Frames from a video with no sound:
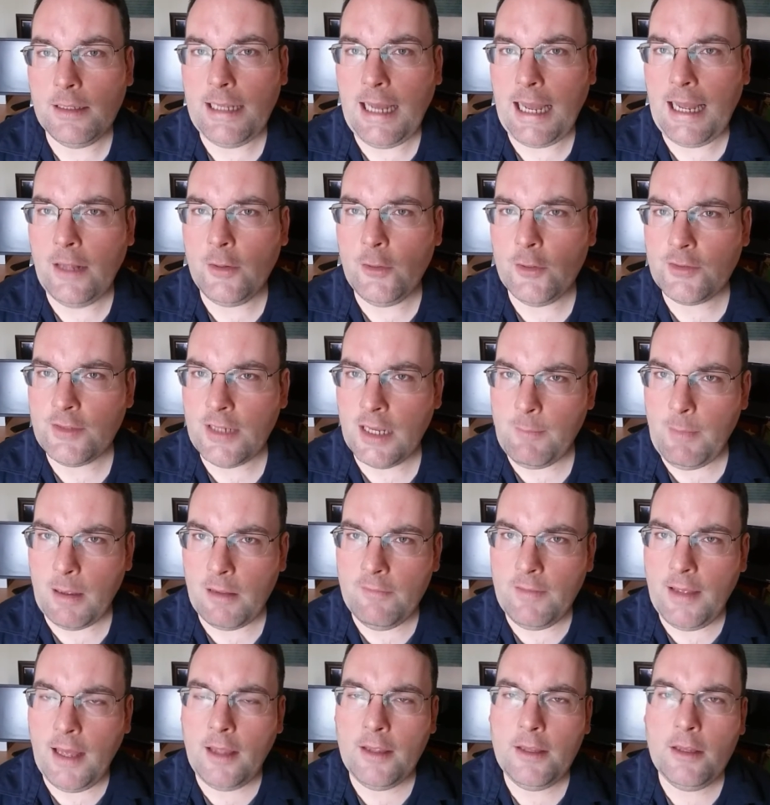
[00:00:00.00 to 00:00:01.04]
I understand my
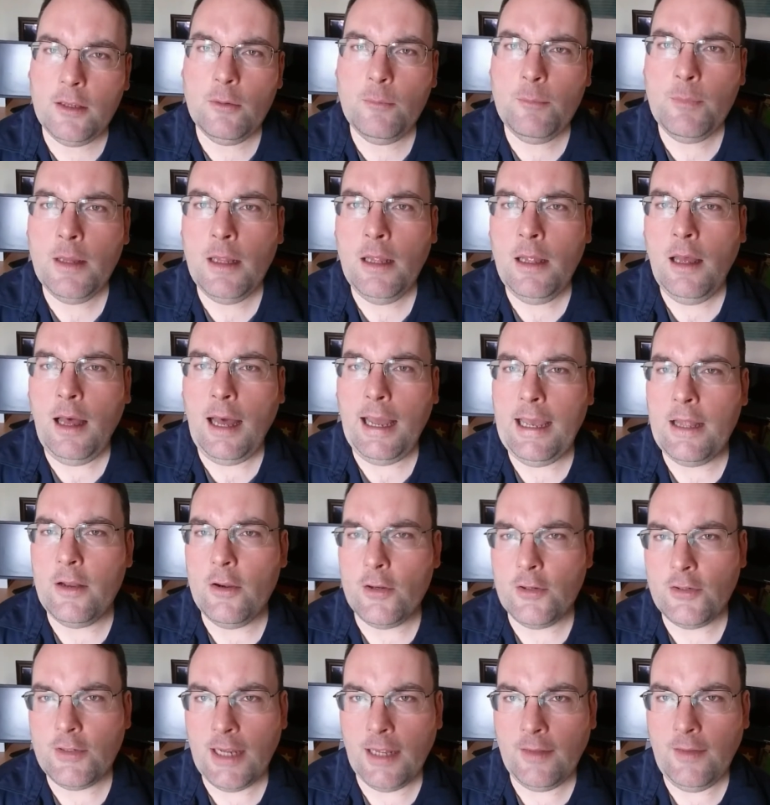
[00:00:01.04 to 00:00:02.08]
value. I
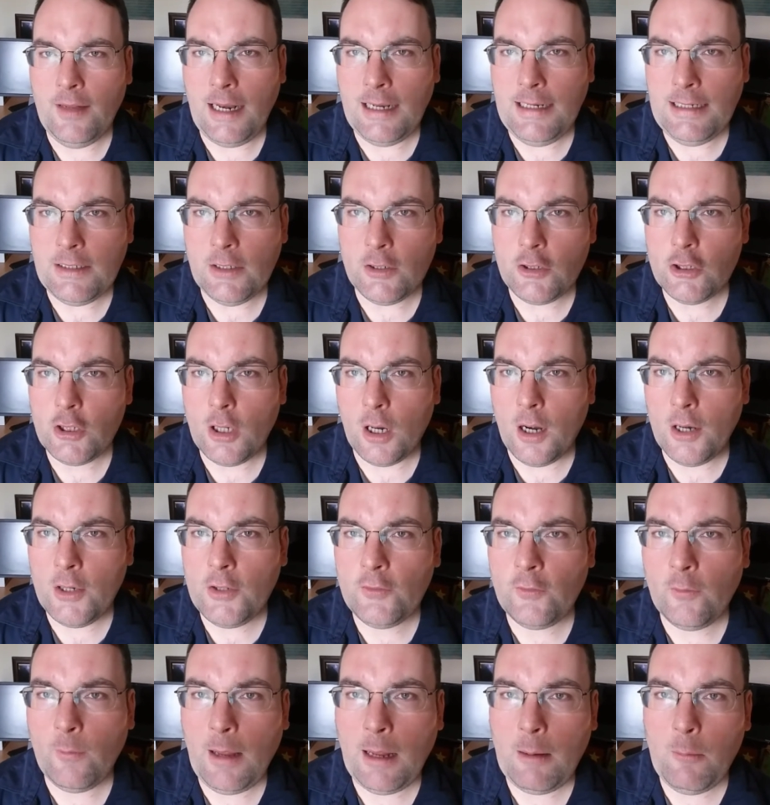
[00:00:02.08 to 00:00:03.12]
understand that I need to charge
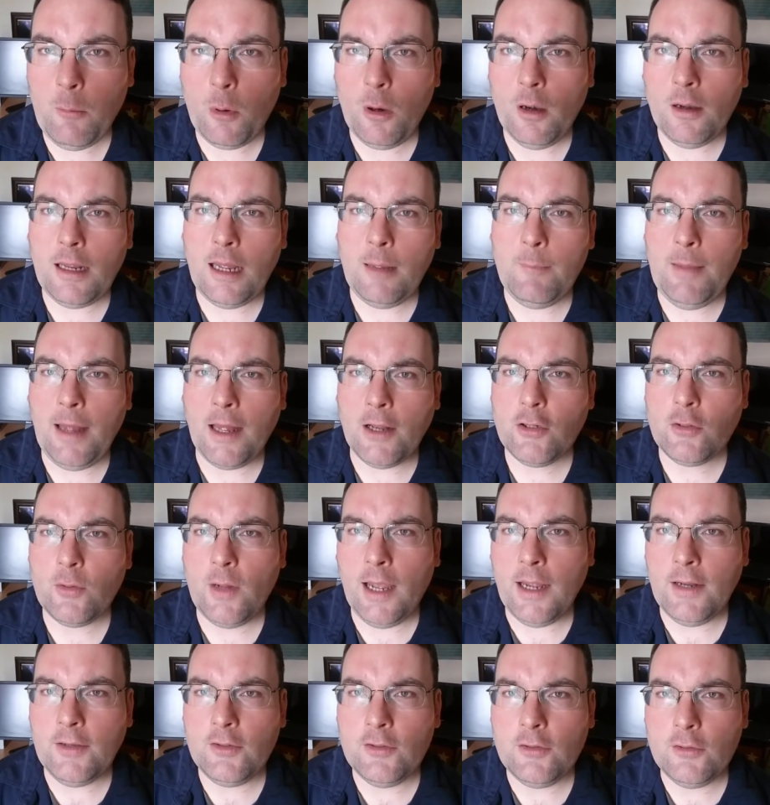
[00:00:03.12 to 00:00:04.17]
for my work. I'm not
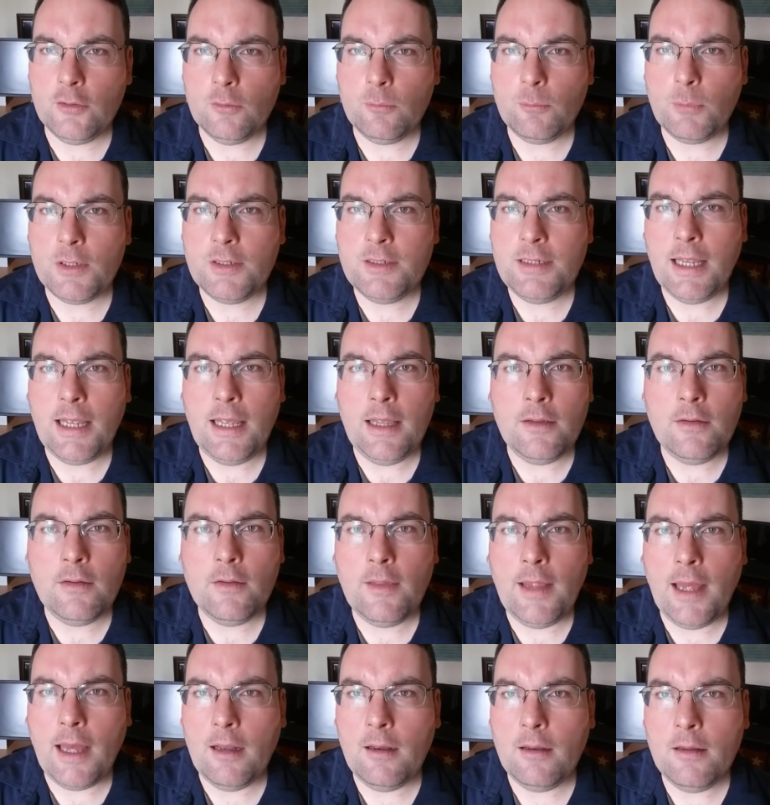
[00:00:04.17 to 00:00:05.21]
trying to pretend
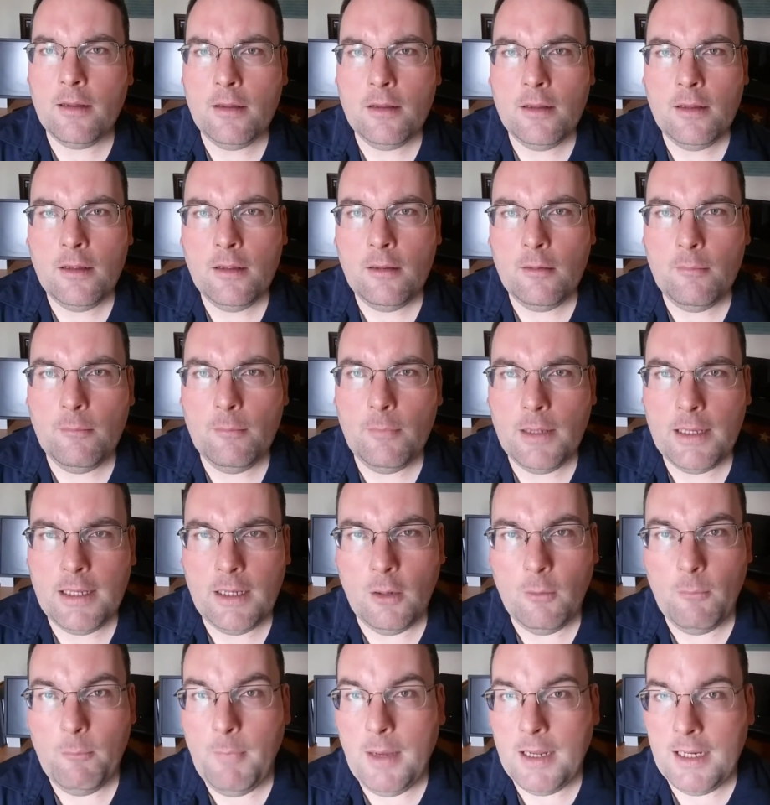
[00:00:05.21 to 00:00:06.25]
that
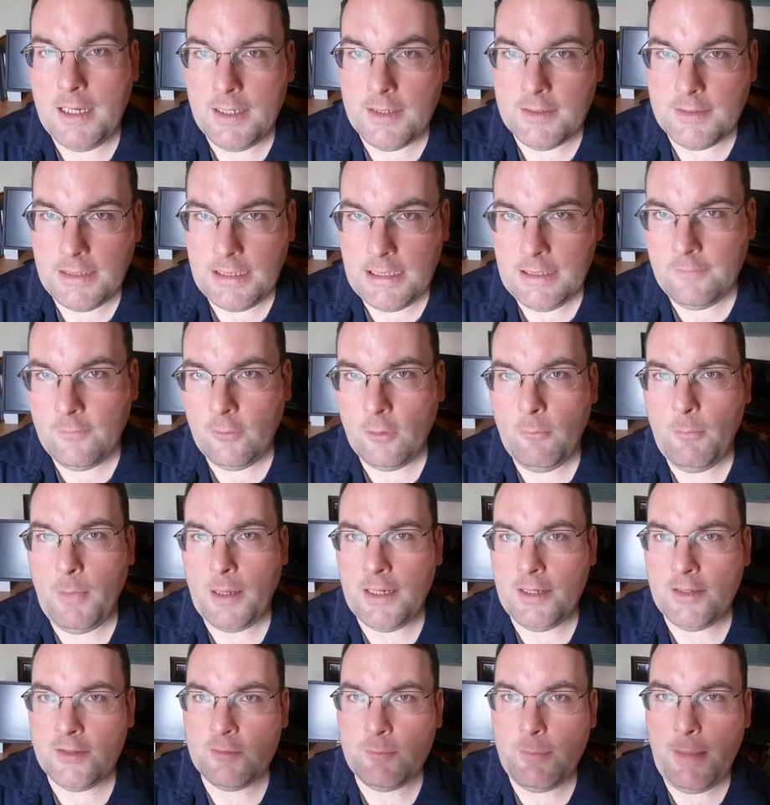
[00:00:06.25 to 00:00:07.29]
money is evil,
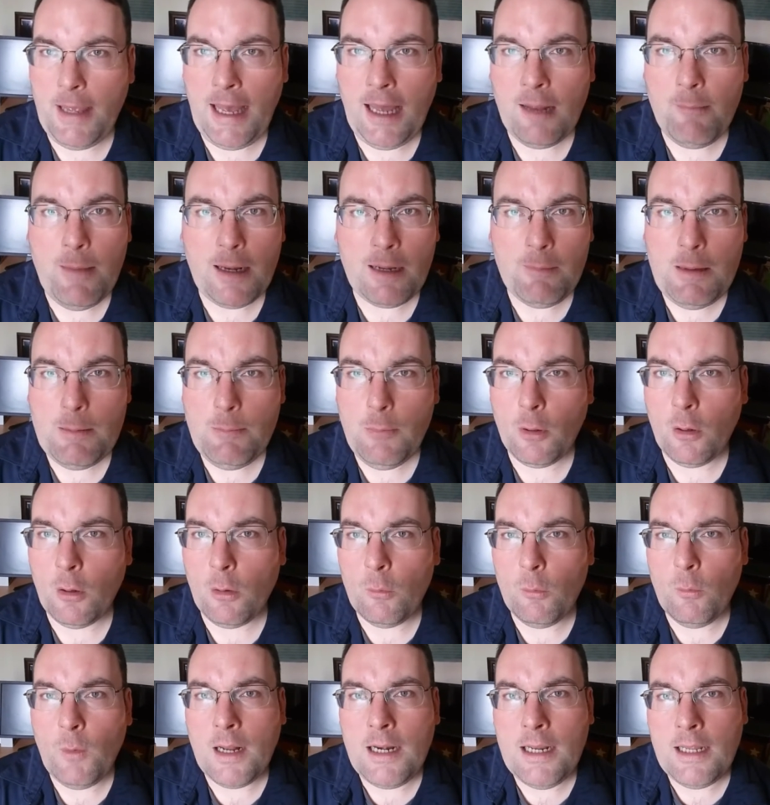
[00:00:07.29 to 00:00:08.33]
money is bad. Many people are
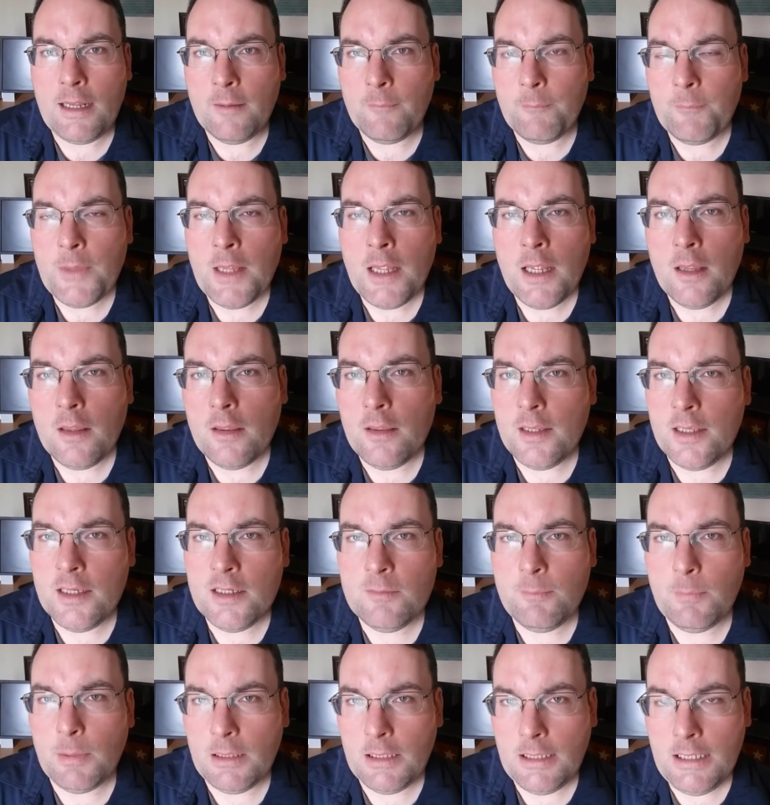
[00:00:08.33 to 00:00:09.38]
running these
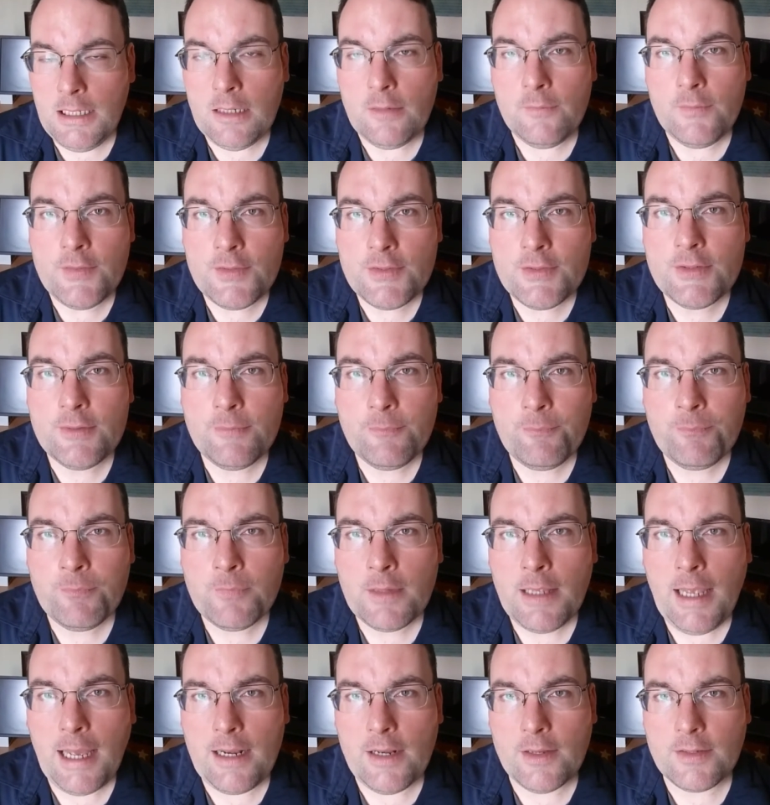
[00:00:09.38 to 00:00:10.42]
beliefs
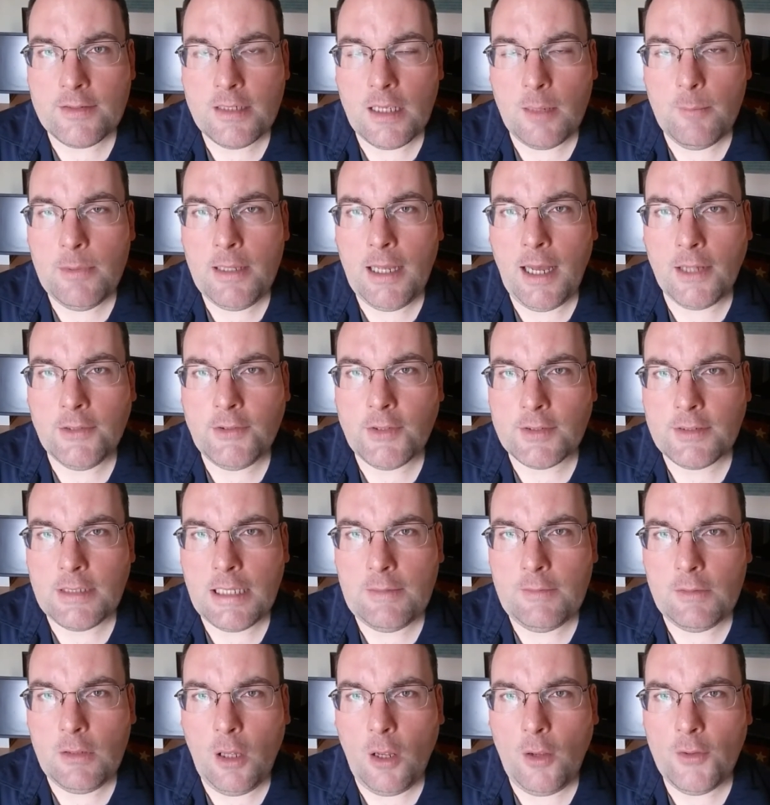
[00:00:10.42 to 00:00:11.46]
at a subconscious
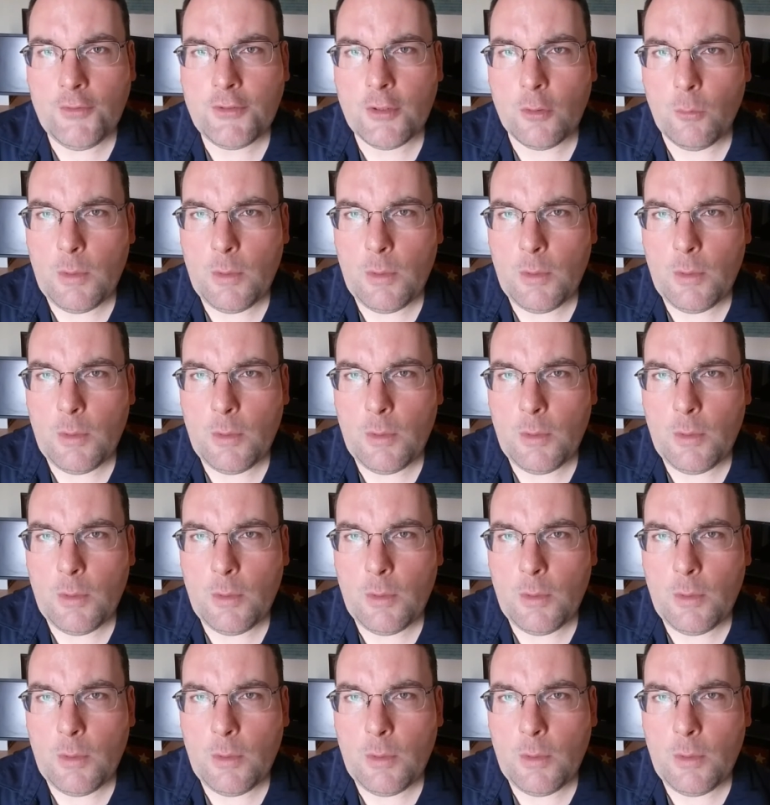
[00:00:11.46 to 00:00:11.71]
level also.